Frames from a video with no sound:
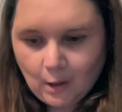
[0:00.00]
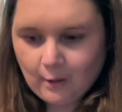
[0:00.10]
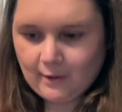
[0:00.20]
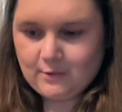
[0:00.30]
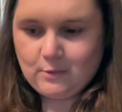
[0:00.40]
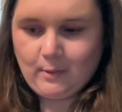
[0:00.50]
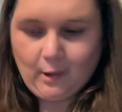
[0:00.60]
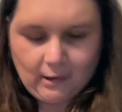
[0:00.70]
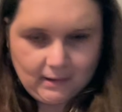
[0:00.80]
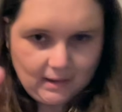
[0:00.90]
Okay, so we
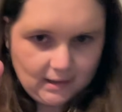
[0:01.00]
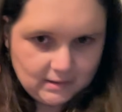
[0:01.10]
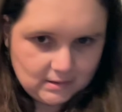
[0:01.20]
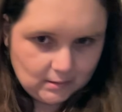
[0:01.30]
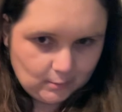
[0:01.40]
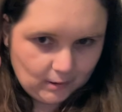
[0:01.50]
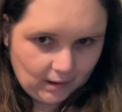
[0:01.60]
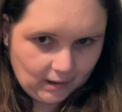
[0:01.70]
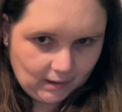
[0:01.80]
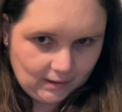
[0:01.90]
got this little
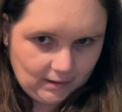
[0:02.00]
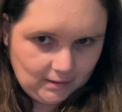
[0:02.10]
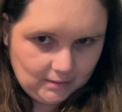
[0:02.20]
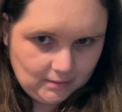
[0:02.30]
guy,